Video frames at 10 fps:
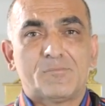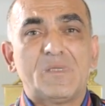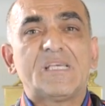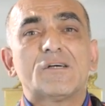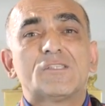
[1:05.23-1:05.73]

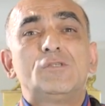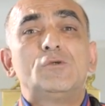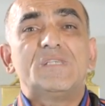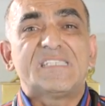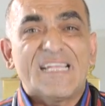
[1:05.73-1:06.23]
because
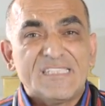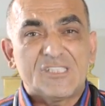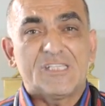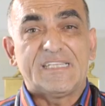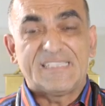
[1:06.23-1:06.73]
you
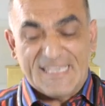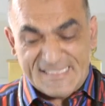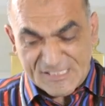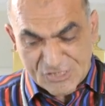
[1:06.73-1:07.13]
essentially take the